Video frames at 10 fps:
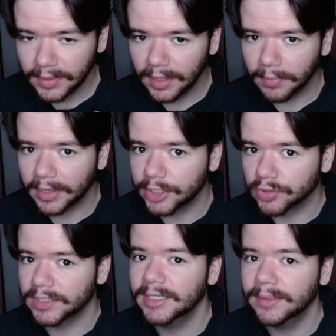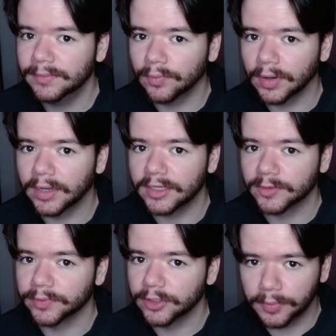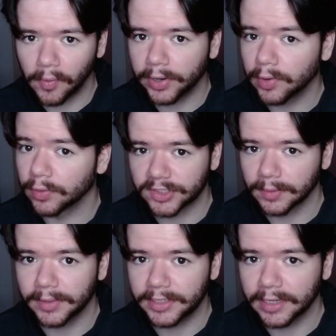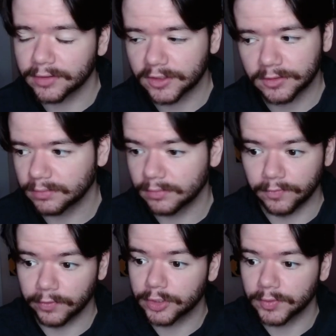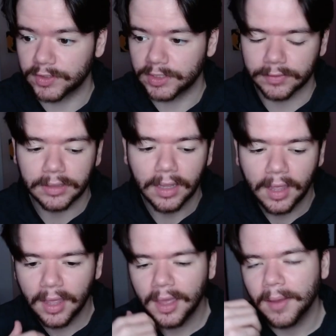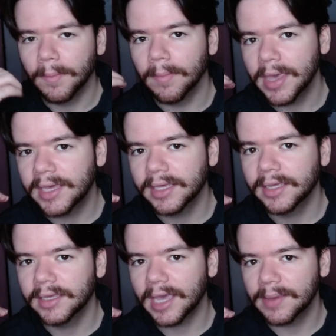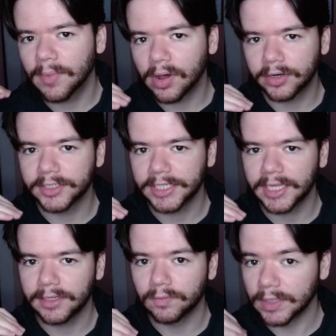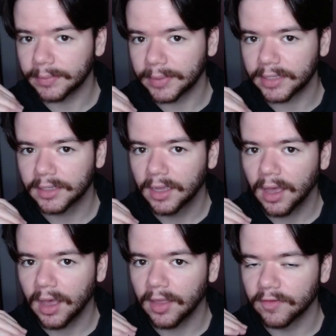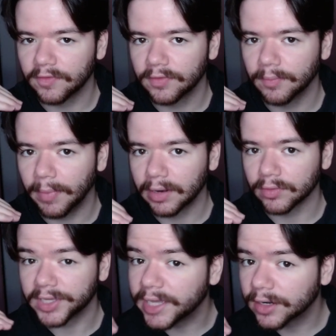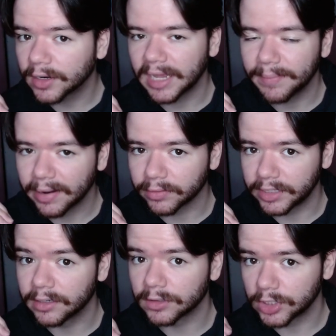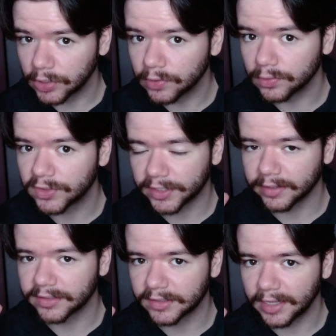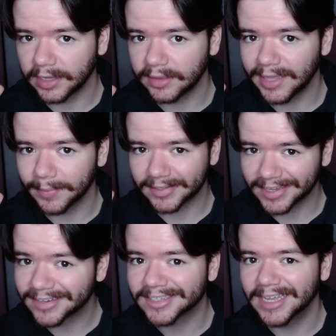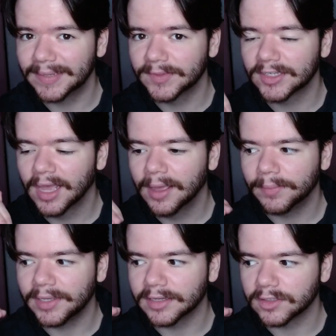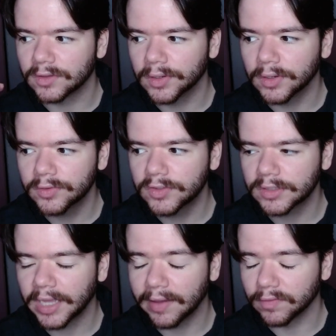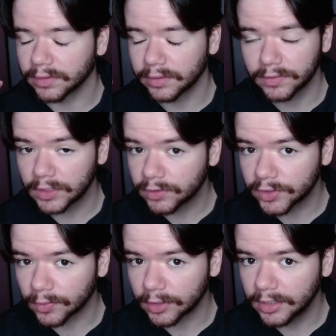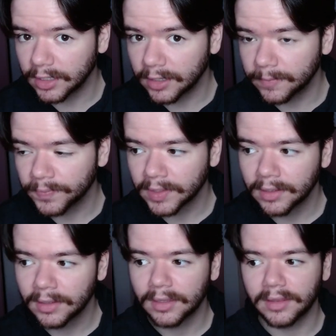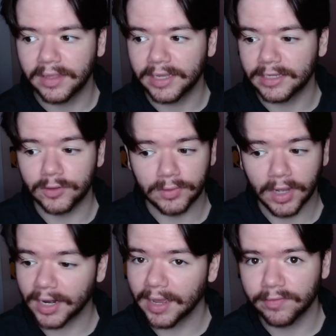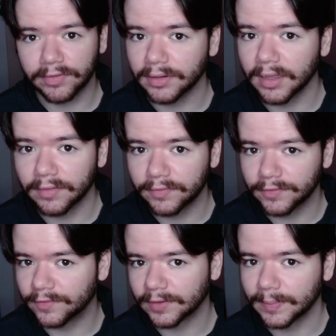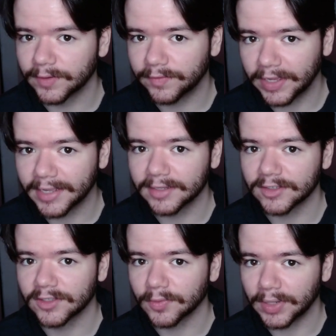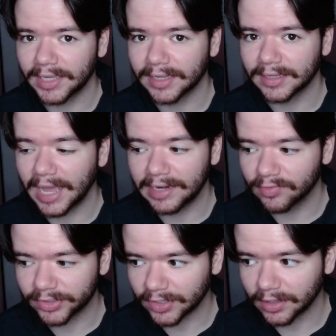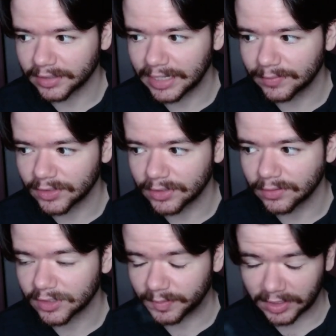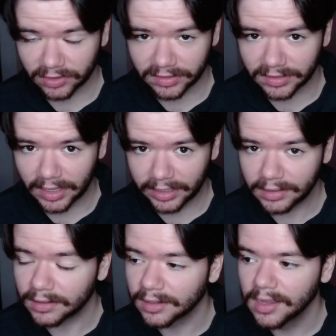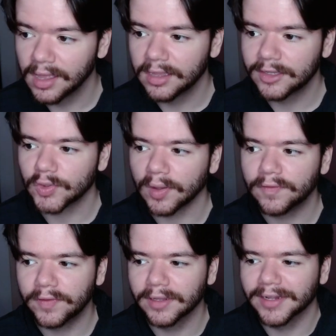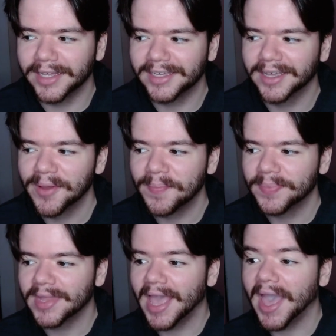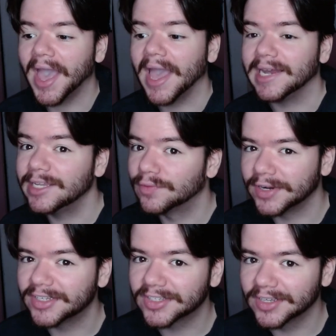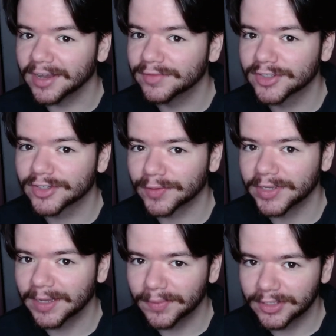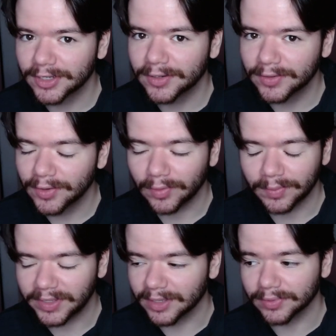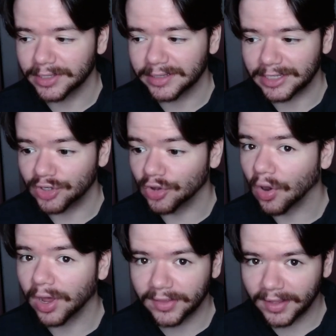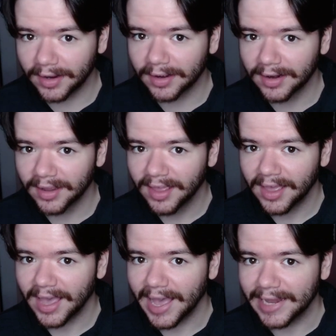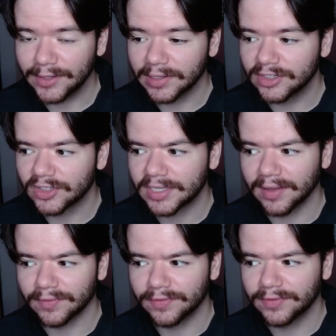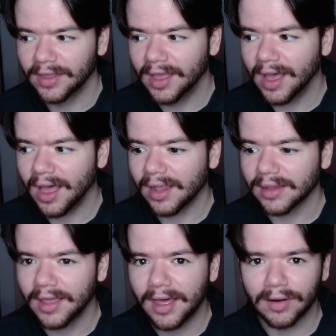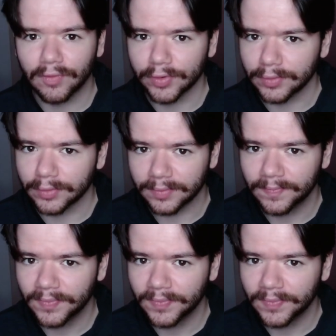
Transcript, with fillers: My dream was Bluepoint or somebody else, Virtuos even, making a modern day remake of Metal Gear and Metal Gear 2 Solid Snake, the MSX games, because those have little to no story in them. They do not have the love from the fans the way that any of the Solid games do, especially Snake Eater. So I feel like any risk of screwing up the tone would be completely gone there, and you can just have a lot of room